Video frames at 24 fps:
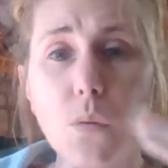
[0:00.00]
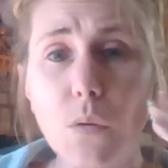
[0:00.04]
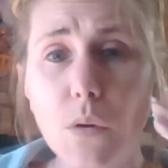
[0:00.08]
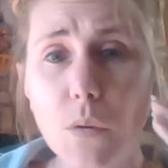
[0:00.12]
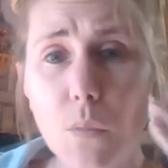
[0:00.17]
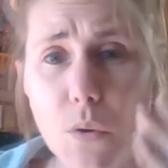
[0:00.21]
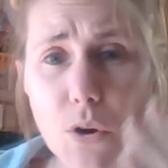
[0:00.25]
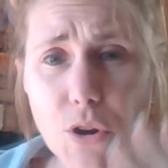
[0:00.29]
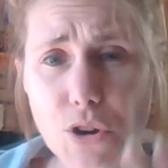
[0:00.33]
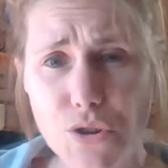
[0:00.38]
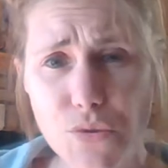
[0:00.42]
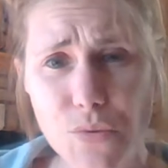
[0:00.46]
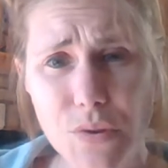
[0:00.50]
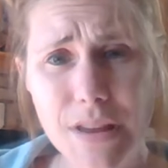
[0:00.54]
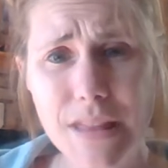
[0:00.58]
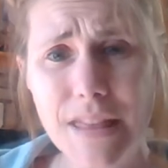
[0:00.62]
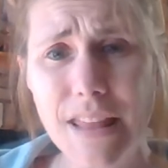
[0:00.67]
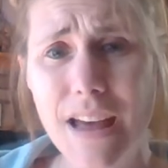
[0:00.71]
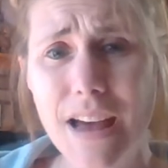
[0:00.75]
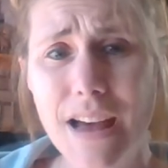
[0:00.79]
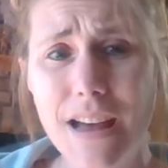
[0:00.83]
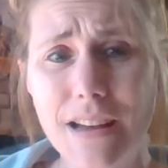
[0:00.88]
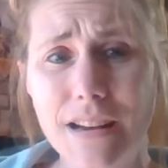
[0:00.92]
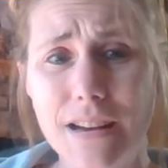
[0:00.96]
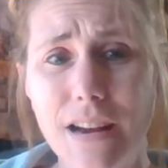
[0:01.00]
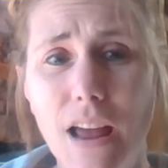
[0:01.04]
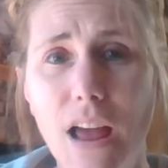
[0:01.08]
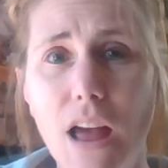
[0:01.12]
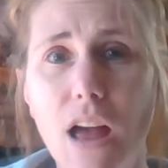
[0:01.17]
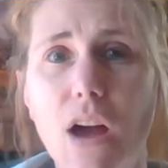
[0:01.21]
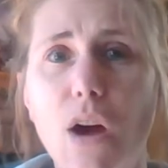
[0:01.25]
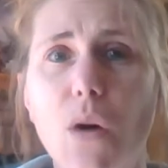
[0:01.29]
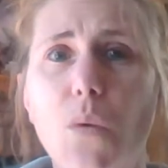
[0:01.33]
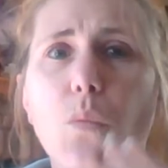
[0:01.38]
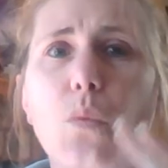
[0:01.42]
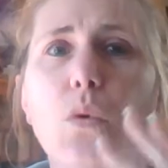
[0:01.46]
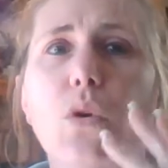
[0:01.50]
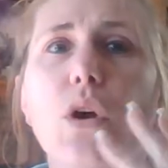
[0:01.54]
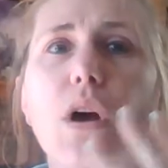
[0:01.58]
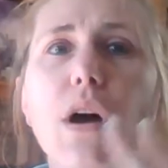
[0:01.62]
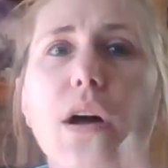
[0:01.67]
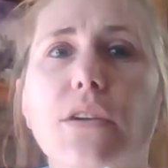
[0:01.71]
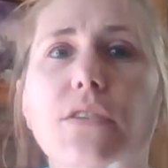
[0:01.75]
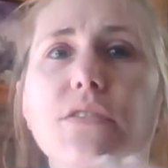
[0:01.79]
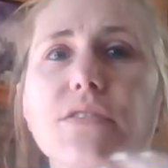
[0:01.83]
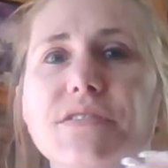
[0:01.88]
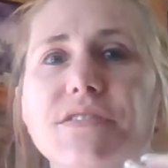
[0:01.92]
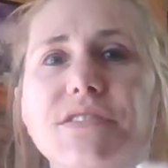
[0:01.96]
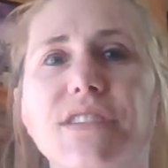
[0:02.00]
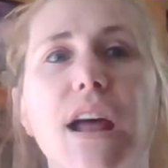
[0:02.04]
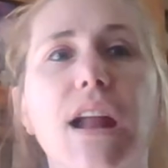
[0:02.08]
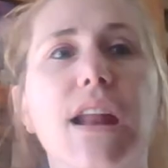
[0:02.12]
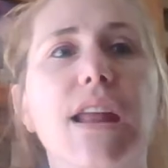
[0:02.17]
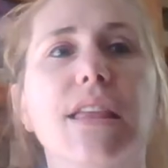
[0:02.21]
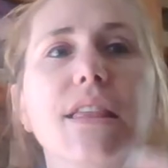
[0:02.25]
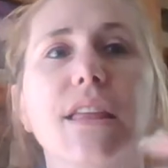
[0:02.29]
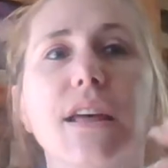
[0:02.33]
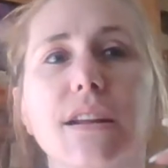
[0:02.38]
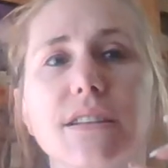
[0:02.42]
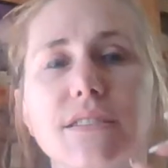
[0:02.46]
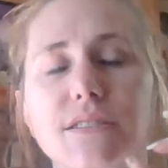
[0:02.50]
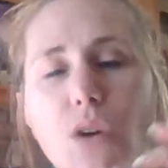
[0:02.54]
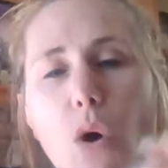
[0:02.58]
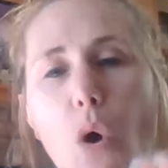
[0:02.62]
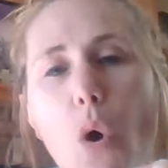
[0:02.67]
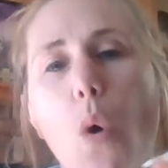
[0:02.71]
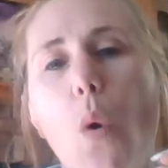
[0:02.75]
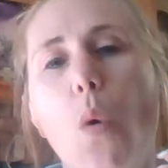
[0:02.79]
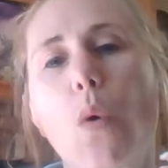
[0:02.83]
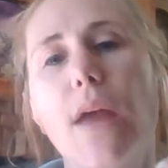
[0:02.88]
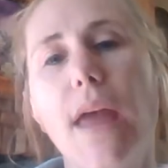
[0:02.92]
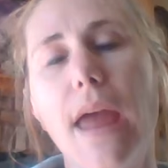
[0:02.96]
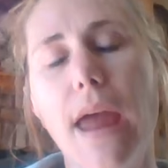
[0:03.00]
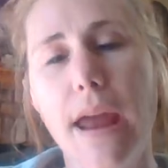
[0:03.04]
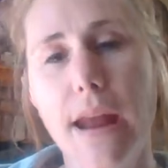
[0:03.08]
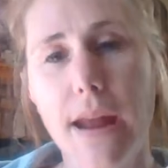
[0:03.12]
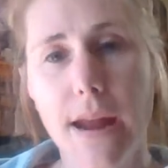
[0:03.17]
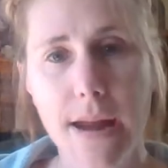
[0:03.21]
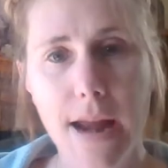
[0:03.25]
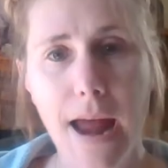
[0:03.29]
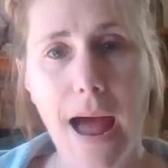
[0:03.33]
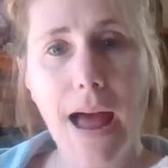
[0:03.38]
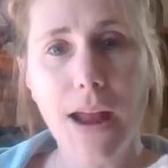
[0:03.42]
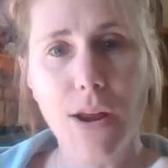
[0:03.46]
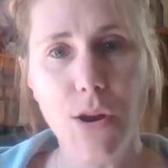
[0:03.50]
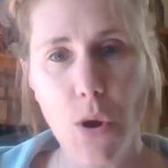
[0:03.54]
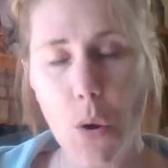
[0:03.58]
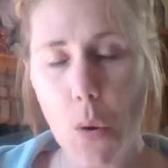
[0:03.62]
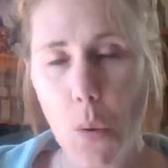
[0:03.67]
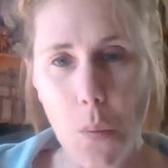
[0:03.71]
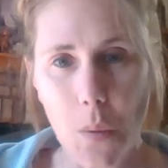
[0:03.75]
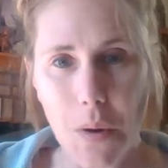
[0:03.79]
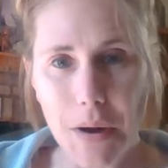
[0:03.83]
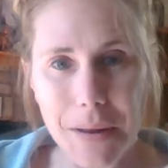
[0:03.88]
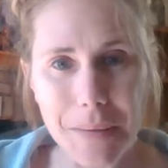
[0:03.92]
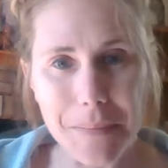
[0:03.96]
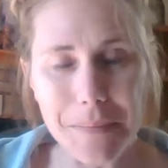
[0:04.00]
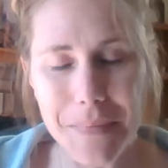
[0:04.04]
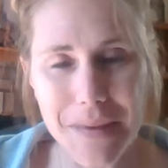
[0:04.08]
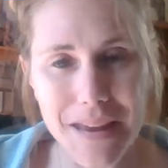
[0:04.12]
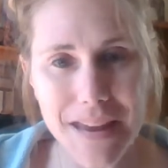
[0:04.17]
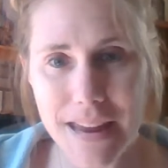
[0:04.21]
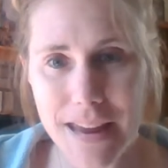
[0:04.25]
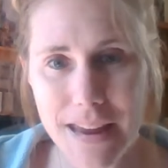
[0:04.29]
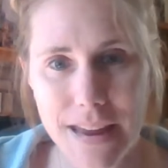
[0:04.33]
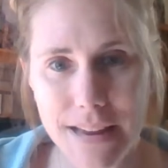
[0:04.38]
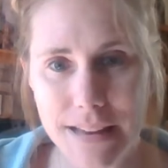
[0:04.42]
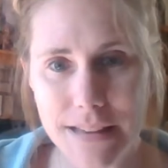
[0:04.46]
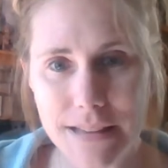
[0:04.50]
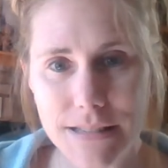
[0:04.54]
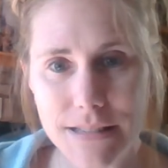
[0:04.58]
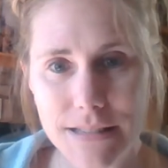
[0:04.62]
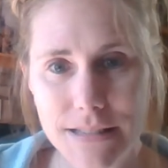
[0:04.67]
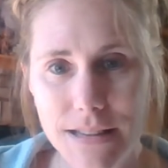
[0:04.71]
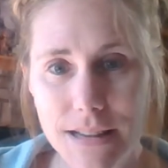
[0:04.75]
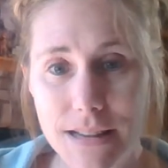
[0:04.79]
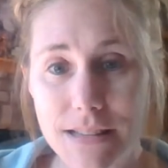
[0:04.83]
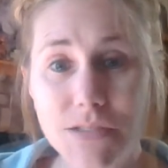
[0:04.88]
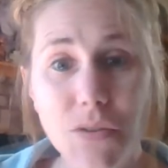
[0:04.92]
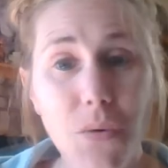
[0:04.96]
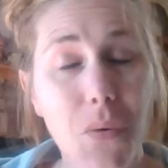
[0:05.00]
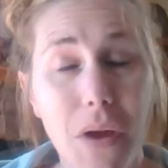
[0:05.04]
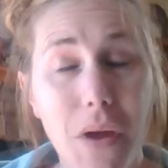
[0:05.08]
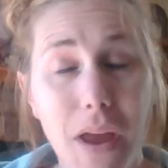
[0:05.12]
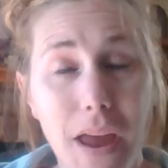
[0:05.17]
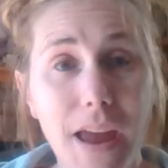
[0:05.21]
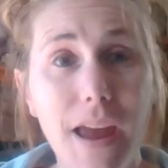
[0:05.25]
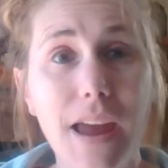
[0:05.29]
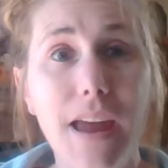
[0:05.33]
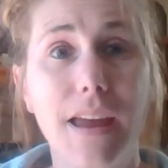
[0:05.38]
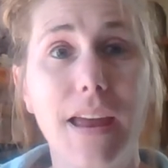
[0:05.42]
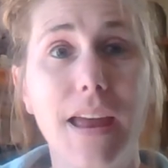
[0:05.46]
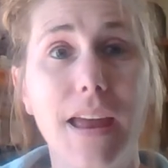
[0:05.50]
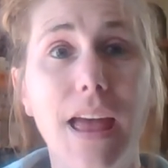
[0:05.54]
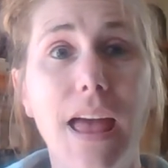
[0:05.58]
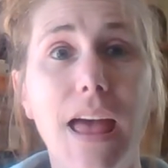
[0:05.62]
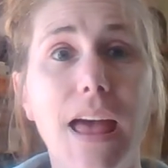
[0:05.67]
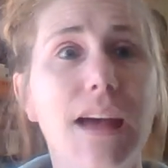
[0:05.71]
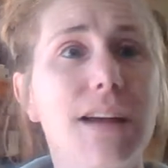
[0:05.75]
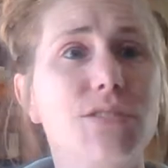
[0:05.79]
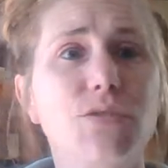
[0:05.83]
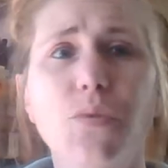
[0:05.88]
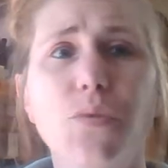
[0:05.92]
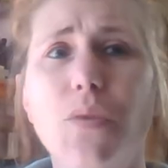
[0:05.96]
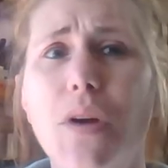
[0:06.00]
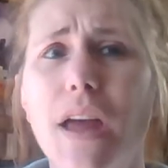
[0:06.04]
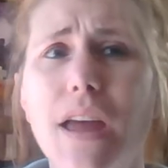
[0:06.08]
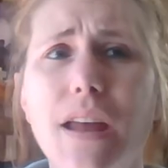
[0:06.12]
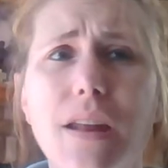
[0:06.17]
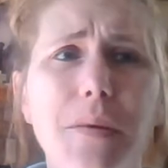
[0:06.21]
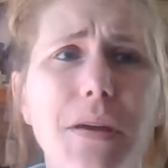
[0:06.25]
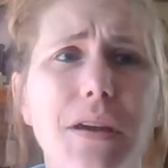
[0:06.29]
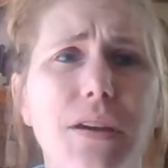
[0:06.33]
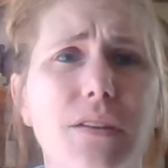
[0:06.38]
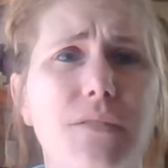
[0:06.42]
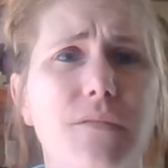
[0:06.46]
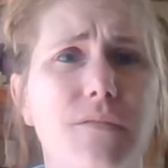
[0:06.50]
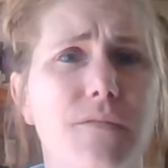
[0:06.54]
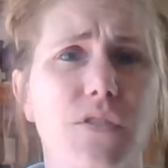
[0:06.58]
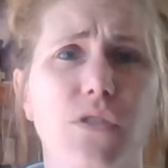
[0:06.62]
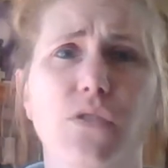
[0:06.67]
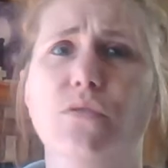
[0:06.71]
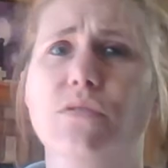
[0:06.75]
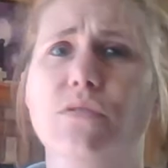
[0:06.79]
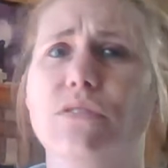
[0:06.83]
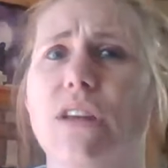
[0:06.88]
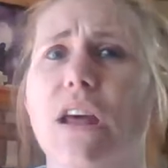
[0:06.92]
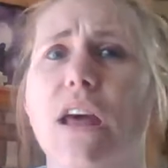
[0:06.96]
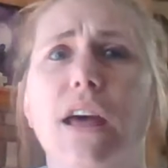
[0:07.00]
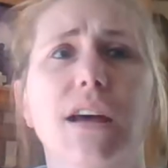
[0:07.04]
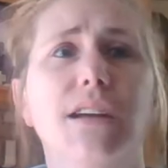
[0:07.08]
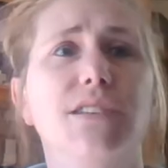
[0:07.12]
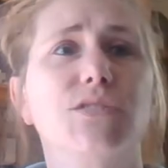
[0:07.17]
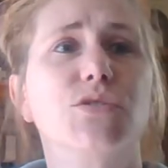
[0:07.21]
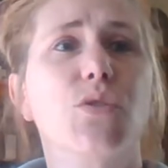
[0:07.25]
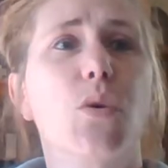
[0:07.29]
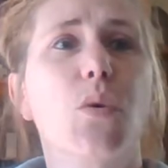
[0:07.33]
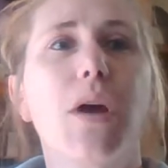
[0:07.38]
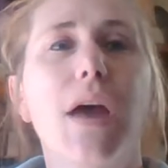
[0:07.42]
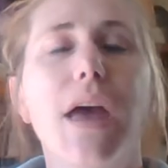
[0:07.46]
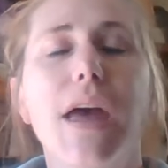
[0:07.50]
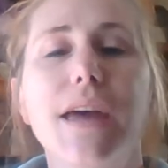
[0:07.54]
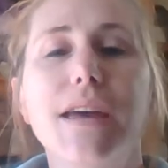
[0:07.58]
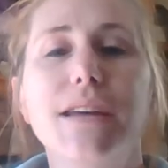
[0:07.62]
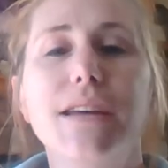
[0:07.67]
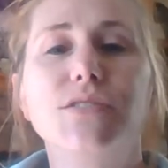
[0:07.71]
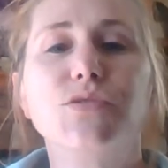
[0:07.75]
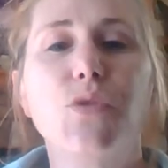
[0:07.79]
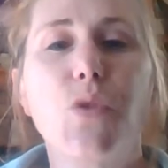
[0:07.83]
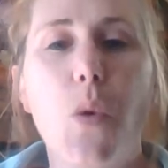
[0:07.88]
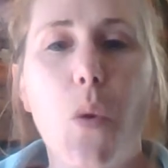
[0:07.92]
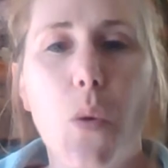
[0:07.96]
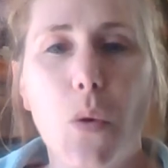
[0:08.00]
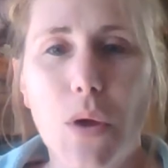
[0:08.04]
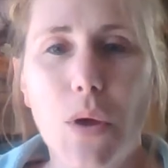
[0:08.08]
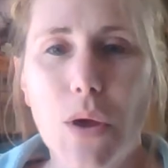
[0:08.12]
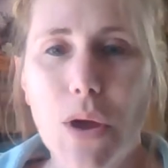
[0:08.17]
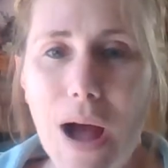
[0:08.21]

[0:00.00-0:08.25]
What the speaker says: when we're doing that, we're understanding that it's okay to not know what it means. It's okay. It's okay to be confused. It's okay to go to